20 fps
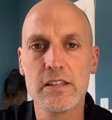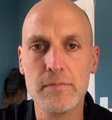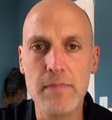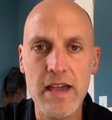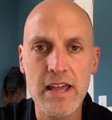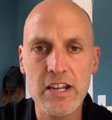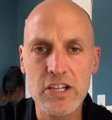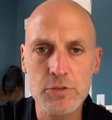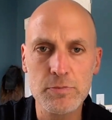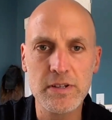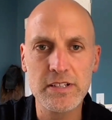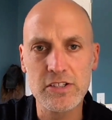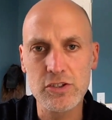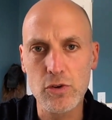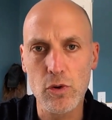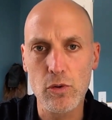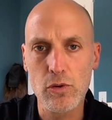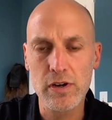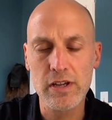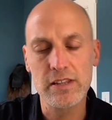the management
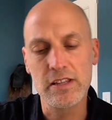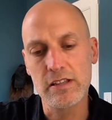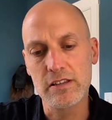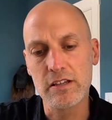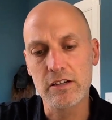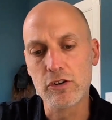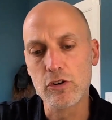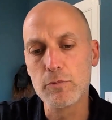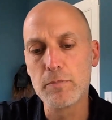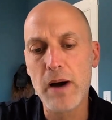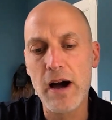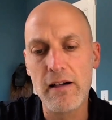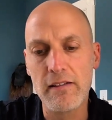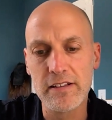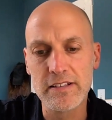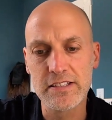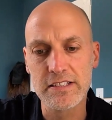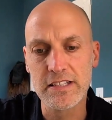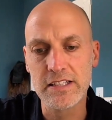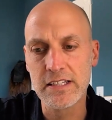story, the group
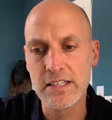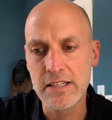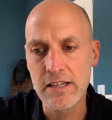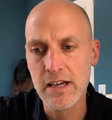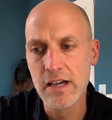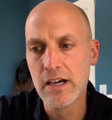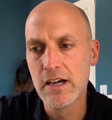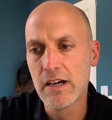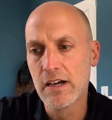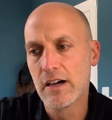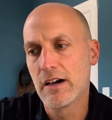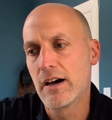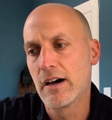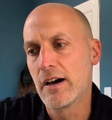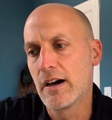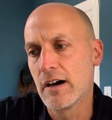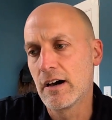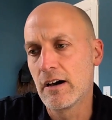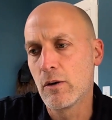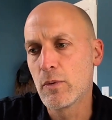policy,
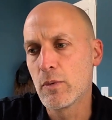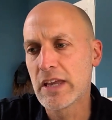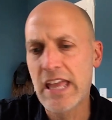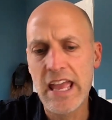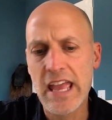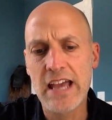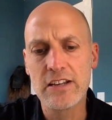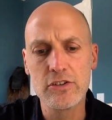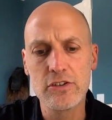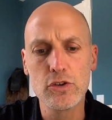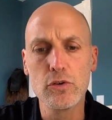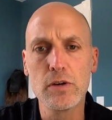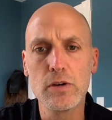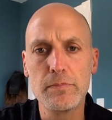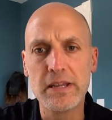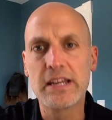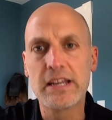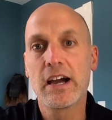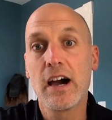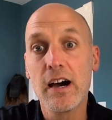we can't do
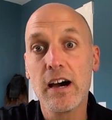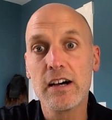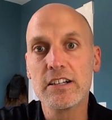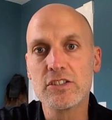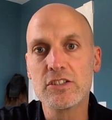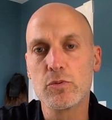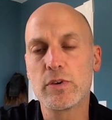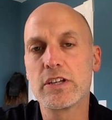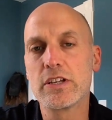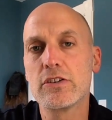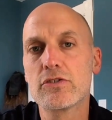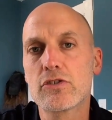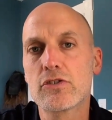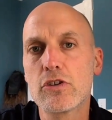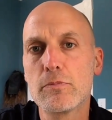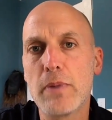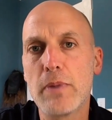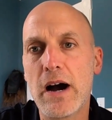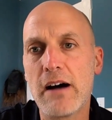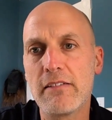it because we use
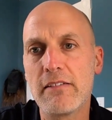group